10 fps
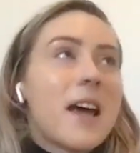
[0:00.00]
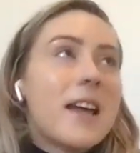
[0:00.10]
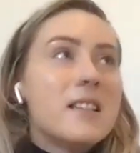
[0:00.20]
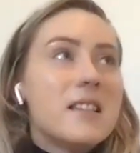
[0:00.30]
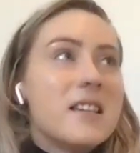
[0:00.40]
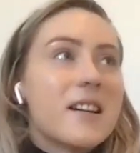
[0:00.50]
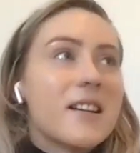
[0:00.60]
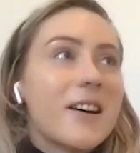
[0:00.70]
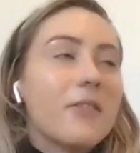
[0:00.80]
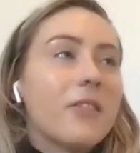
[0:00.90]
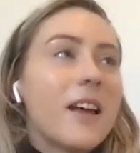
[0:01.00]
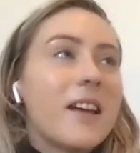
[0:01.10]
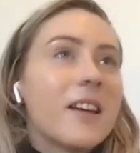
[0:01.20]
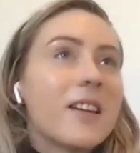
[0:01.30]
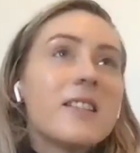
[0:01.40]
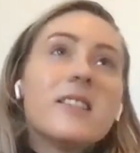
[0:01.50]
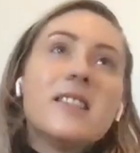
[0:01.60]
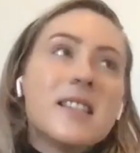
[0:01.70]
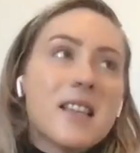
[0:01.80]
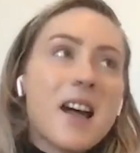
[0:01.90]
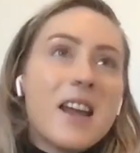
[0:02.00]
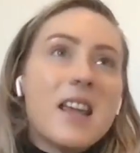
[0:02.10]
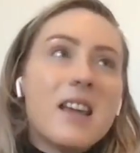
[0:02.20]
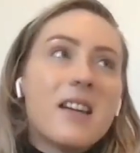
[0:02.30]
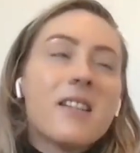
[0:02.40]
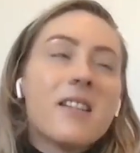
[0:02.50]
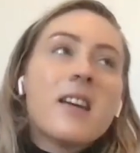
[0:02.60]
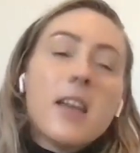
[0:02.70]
idea of like designing